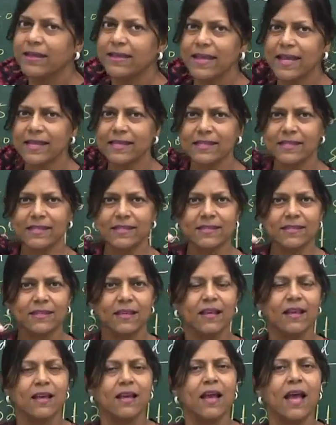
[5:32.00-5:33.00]
Yes,
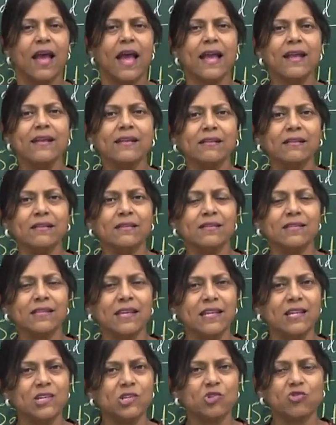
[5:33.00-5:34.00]
angles
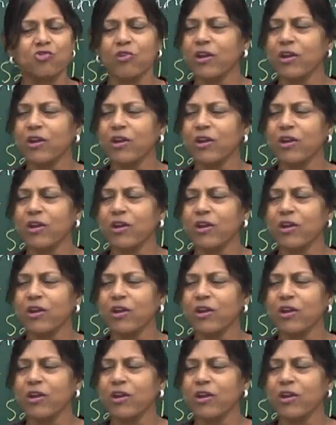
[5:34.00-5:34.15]
in a